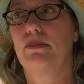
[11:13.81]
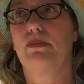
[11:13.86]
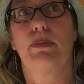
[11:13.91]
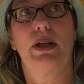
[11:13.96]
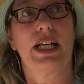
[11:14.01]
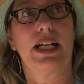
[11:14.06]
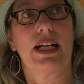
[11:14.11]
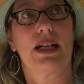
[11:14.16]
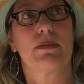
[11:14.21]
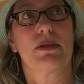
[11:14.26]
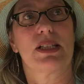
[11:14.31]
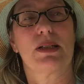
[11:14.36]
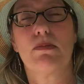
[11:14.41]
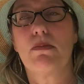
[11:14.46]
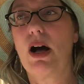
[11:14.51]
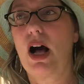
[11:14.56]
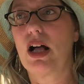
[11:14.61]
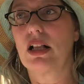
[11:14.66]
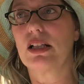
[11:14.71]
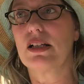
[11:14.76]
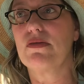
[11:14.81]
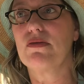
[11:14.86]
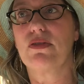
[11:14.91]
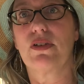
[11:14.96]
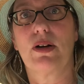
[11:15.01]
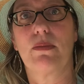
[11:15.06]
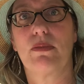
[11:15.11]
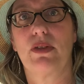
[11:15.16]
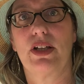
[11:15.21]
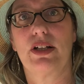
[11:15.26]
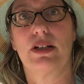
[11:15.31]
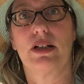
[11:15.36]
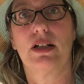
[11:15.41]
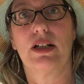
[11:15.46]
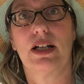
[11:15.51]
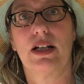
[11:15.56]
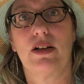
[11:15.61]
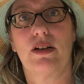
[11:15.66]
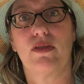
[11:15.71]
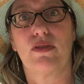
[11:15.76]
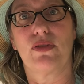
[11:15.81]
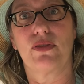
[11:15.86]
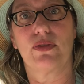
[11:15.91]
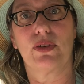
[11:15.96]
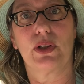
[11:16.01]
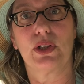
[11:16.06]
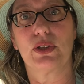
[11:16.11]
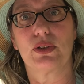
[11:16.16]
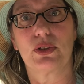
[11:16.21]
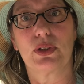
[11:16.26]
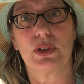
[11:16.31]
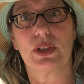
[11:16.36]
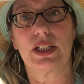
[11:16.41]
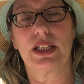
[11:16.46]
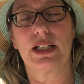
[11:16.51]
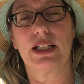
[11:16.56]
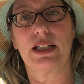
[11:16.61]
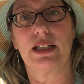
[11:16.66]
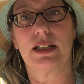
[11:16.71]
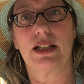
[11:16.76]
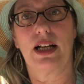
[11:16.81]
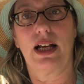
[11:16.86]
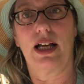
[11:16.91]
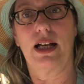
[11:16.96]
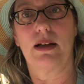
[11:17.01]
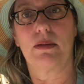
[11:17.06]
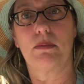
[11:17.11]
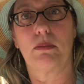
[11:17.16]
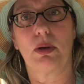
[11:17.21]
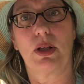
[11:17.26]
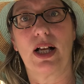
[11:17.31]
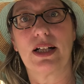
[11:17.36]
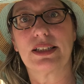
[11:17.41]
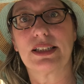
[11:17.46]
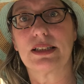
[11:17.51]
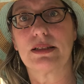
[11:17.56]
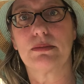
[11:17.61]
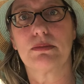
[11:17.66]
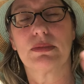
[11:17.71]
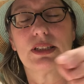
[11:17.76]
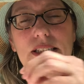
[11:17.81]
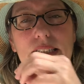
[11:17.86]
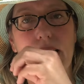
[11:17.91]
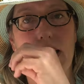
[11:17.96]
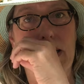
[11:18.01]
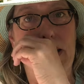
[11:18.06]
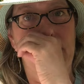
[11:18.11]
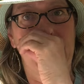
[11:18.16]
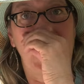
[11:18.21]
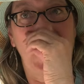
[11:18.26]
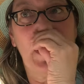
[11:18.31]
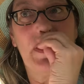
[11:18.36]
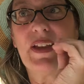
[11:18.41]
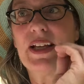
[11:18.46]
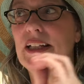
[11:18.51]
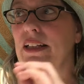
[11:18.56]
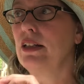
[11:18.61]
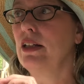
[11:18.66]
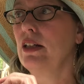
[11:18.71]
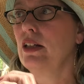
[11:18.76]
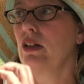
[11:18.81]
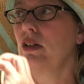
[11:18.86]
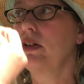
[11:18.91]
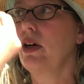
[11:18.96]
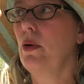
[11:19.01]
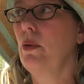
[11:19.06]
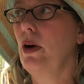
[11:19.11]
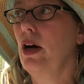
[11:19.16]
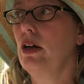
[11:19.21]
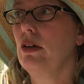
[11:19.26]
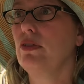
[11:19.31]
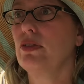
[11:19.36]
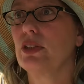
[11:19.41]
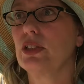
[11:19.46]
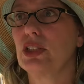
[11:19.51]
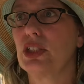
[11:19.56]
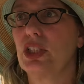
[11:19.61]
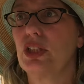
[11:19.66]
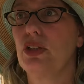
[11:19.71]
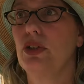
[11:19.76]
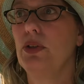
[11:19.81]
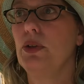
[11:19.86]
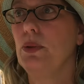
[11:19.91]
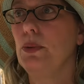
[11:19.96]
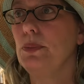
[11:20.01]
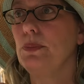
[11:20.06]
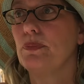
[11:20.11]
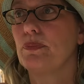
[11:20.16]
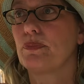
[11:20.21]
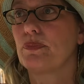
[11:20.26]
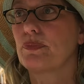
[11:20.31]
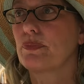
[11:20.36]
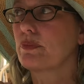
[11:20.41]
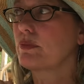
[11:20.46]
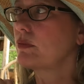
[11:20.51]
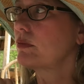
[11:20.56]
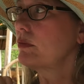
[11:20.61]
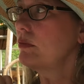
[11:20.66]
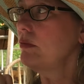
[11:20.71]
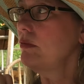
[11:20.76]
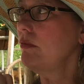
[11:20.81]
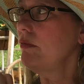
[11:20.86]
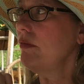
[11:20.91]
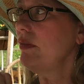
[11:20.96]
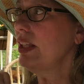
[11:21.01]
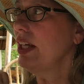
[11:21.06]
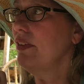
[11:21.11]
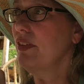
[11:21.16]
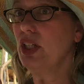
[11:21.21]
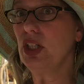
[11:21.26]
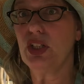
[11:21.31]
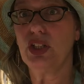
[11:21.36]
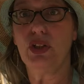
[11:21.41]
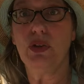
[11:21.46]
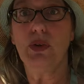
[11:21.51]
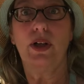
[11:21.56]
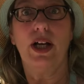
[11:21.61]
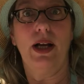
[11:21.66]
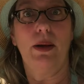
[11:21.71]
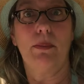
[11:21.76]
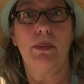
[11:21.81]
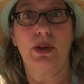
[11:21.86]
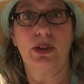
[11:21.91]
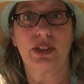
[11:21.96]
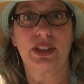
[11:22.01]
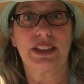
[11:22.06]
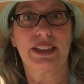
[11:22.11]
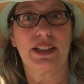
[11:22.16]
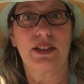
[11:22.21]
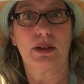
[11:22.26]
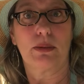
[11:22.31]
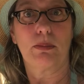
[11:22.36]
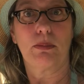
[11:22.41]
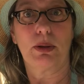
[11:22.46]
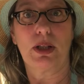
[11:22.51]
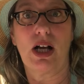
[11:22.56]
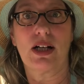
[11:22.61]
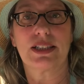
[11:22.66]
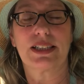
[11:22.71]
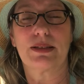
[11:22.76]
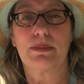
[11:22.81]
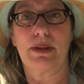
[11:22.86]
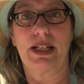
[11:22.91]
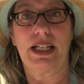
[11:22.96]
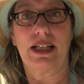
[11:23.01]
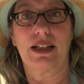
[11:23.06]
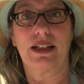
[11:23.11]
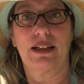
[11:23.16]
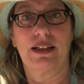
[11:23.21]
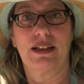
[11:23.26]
pick up some pollen from the fruit tree blossoms and then go over to the cucumbers that are blossoming